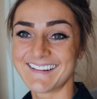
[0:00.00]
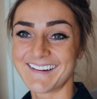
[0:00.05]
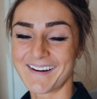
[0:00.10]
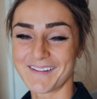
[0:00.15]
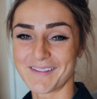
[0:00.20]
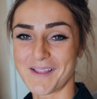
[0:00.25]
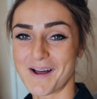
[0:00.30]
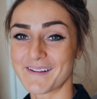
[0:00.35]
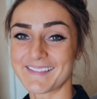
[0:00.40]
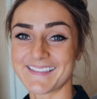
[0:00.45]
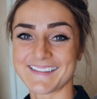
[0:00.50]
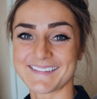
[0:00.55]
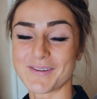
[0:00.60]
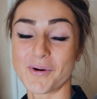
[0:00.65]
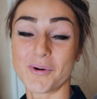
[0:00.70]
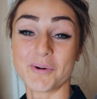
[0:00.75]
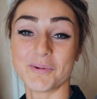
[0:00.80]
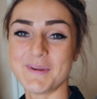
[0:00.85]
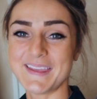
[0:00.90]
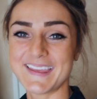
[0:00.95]
along this
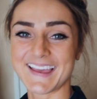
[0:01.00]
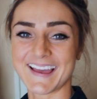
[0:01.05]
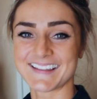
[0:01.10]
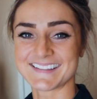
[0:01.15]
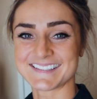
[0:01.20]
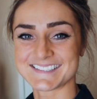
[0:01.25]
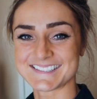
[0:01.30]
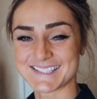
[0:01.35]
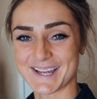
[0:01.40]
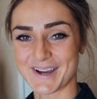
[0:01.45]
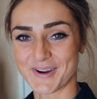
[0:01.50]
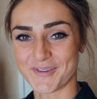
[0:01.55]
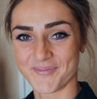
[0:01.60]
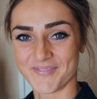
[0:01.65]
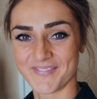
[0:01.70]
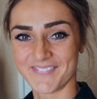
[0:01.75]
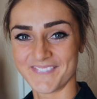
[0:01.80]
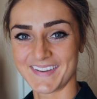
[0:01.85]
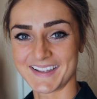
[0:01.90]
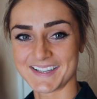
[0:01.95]
whole weekend, so
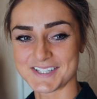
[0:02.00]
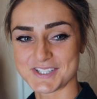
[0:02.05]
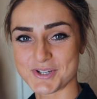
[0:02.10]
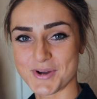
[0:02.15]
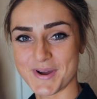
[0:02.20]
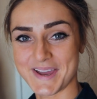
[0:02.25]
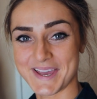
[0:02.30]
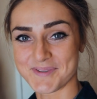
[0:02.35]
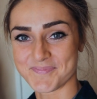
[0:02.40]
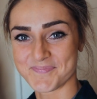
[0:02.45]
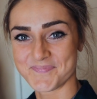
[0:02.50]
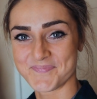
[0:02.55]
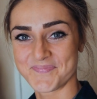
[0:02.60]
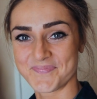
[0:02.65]
enjoy.